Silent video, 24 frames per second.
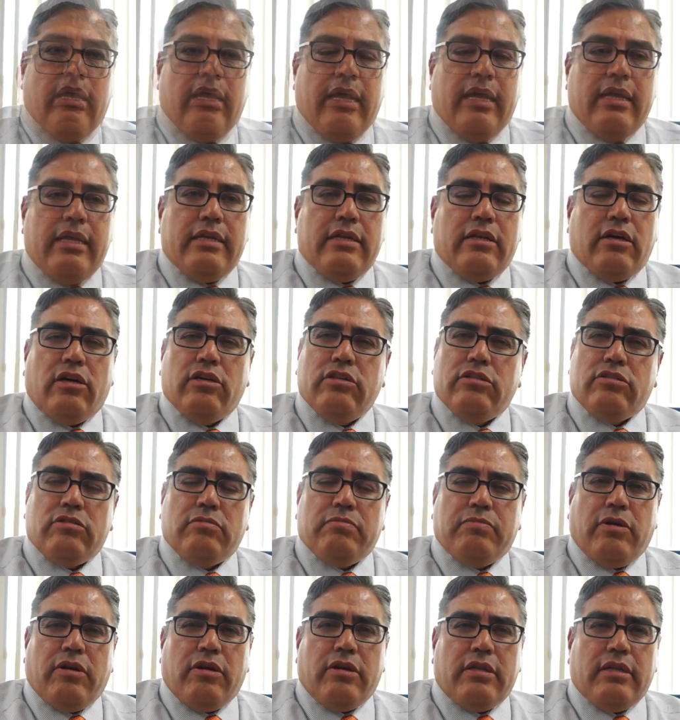And
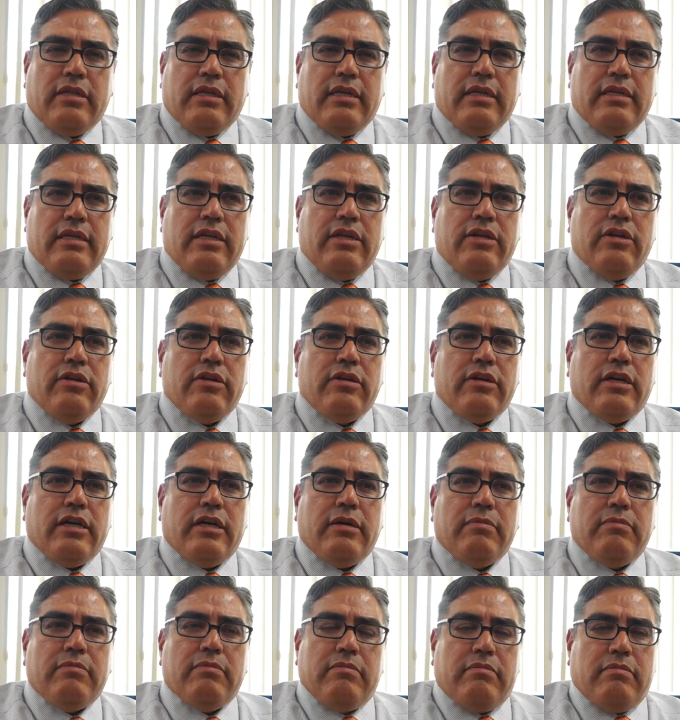also part of that year,
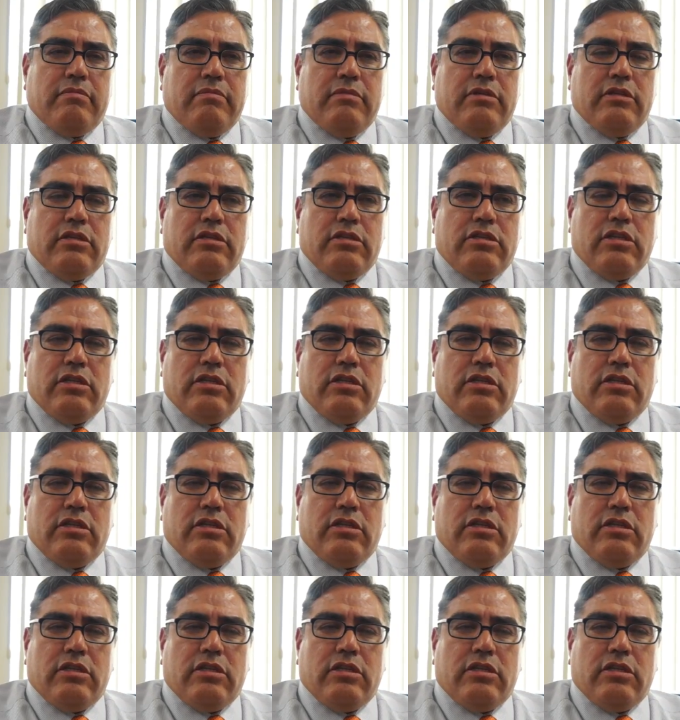Ms.